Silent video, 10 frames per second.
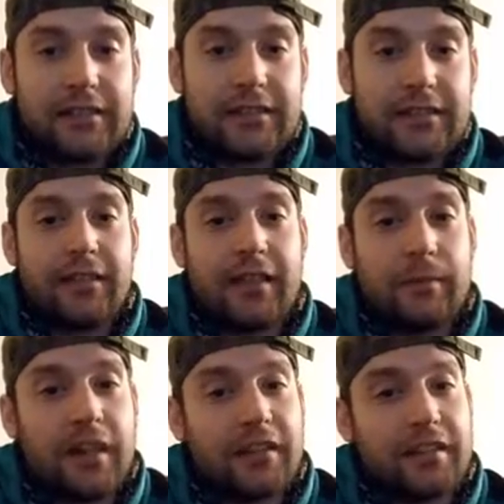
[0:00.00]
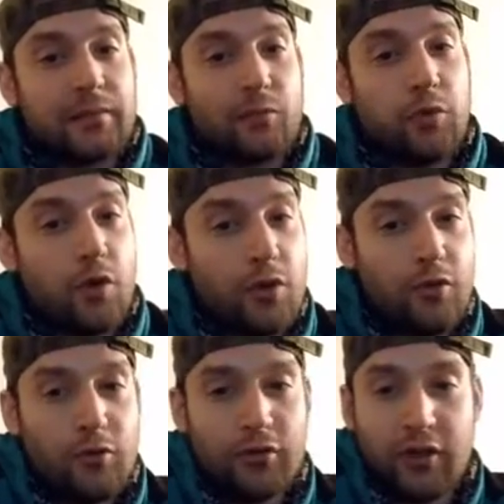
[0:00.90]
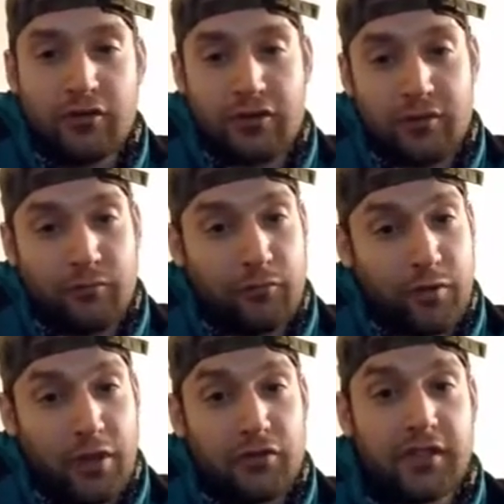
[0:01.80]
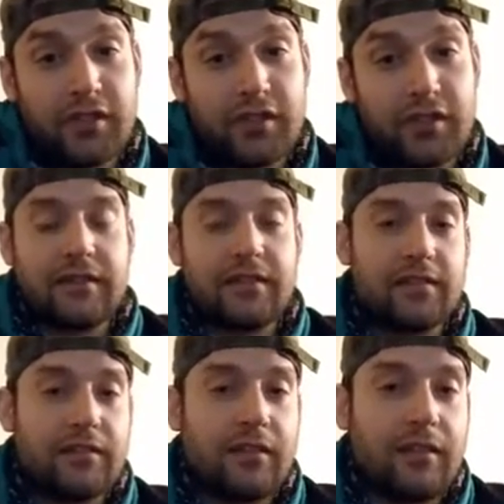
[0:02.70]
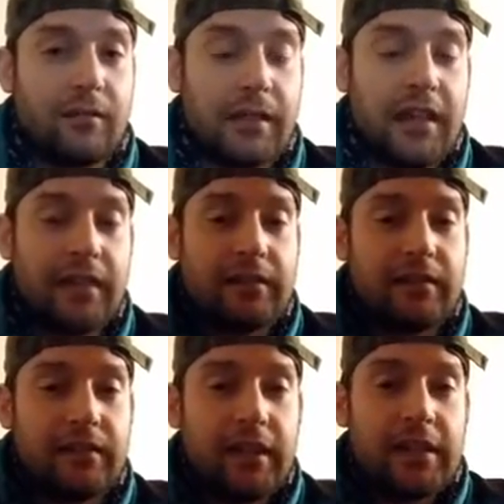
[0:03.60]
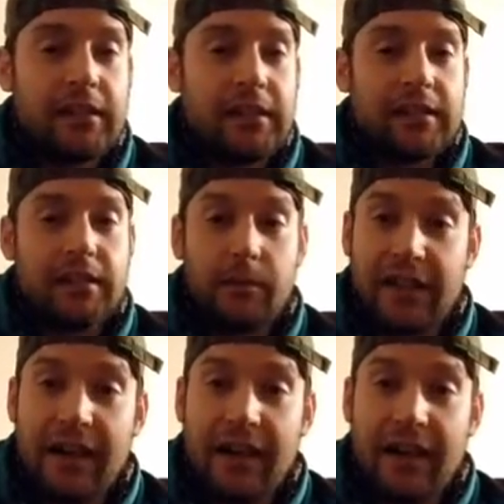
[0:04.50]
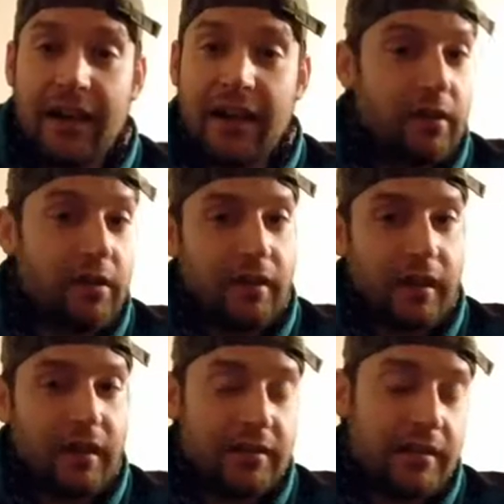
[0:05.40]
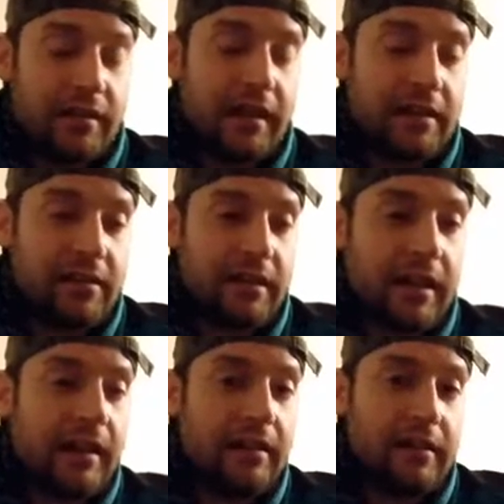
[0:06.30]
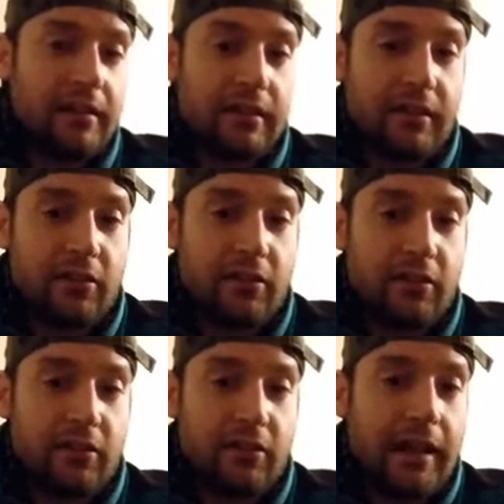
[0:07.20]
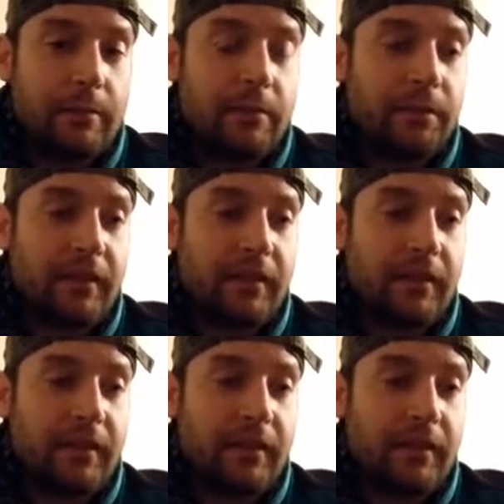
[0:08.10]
Oh yeah, America's woo. Those are some real cigarettes. Oh man. To be honest with you guys, I actually had those in rehab.